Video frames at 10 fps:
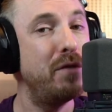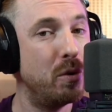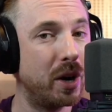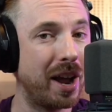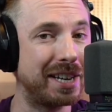you
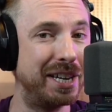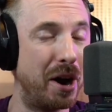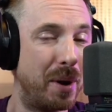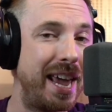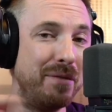would like to
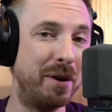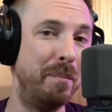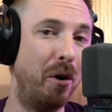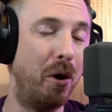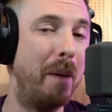know even
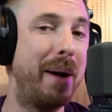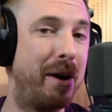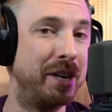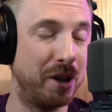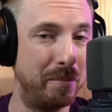more
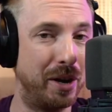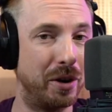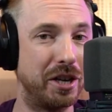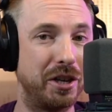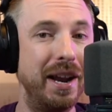about Adobe
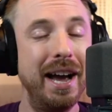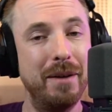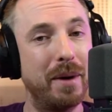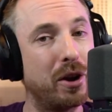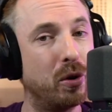Audition,
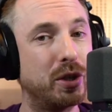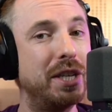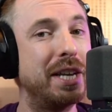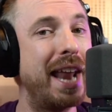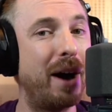my
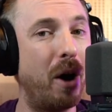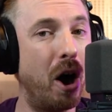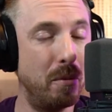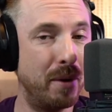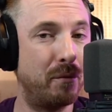courses are now
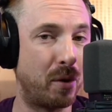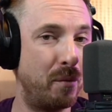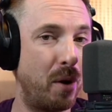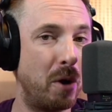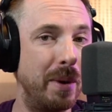open for
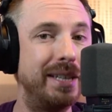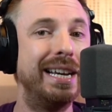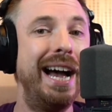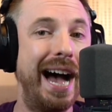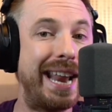enrollment
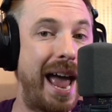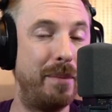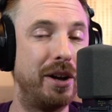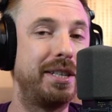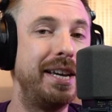at
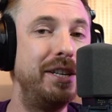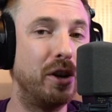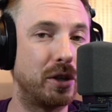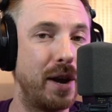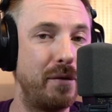
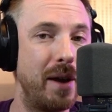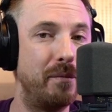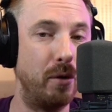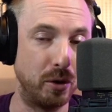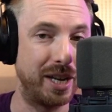mrc.fm
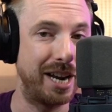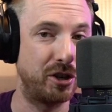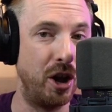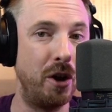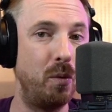forward slash
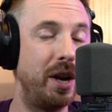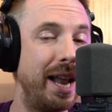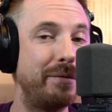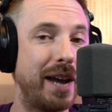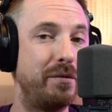learn. Would
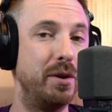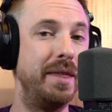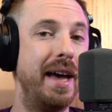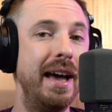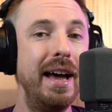love to have you in
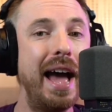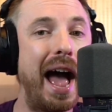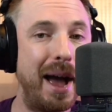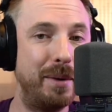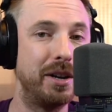there.
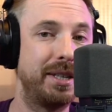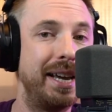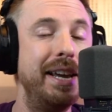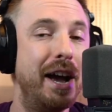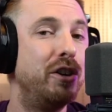
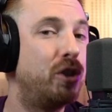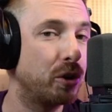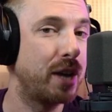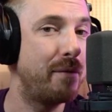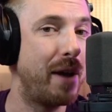
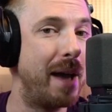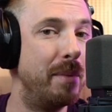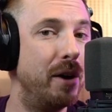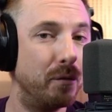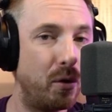mrc.fm
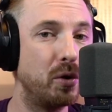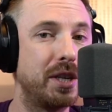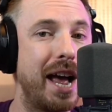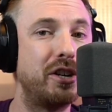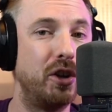forward slash